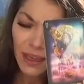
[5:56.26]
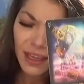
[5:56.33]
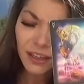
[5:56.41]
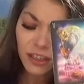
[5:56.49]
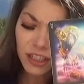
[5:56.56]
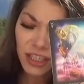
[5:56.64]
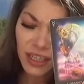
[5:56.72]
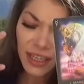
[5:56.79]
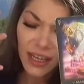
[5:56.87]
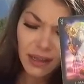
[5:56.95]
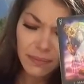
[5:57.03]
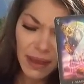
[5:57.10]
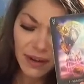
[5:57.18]

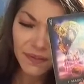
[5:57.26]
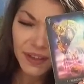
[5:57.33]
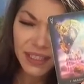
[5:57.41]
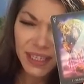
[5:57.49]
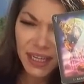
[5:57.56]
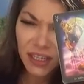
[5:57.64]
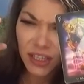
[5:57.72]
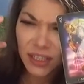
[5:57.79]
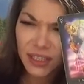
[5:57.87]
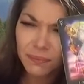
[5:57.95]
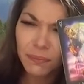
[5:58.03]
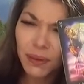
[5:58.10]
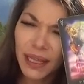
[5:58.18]
energy and
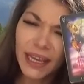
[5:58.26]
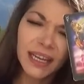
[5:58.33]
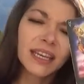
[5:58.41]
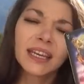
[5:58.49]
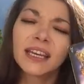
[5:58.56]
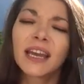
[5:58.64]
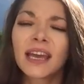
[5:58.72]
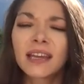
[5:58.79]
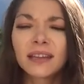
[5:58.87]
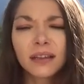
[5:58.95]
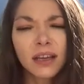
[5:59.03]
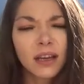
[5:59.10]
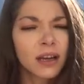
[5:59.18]
manifestations and planning
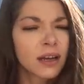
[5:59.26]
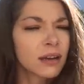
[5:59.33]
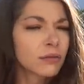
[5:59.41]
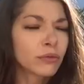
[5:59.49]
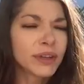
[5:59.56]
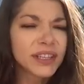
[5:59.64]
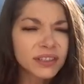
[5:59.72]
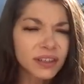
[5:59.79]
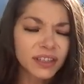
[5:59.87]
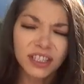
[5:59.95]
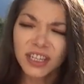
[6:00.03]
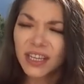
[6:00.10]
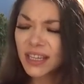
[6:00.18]
and
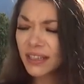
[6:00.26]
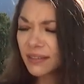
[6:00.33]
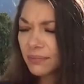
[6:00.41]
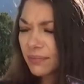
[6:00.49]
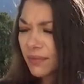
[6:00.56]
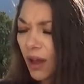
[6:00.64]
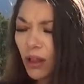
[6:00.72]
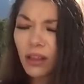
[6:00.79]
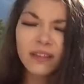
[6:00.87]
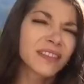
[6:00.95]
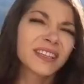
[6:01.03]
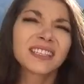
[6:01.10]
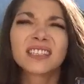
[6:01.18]
researching, and all
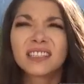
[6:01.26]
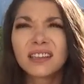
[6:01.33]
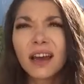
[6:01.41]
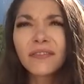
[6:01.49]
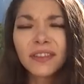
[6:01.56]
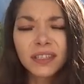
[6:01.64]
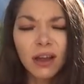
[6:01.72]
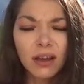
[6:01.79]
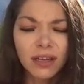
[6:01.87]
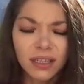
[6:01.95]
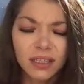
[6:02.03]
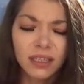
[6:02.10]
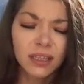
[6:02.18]
of this stuff has
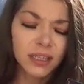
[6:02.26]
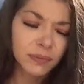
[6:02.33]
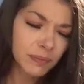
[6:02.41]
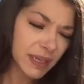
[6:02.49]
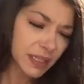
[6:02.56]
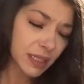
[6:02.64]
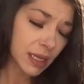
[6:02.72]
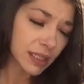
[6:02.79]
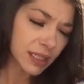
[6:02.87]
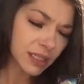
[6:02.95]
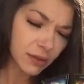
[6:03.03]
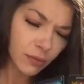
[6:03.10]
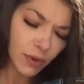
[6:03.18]
gone into this business,
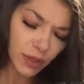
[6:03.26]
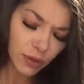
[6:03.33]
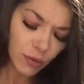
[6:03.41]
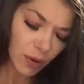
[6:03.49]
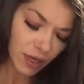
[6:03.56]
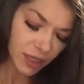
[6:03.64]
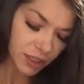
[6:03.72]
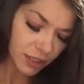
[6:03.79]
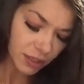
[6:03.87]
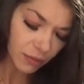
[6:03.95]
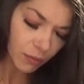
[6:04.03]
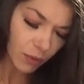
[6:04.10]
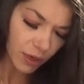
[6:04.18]
into what you want
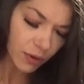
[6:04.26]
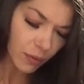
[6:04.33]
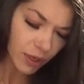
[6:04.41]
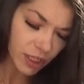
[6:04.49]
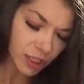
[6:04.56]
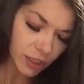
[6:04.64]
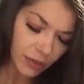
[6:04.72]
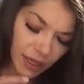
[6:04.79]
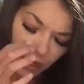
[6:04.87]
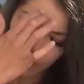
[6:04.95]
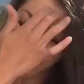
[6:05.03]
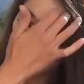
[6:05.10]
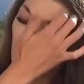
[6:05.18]
to do
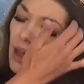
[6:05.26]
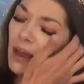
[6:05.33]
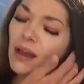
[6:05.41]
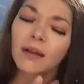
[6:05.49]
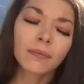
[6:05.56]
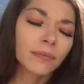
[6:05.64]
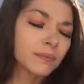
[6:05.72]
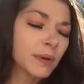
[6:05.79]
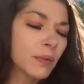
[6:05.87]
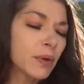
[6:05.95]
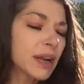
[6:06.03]
here. But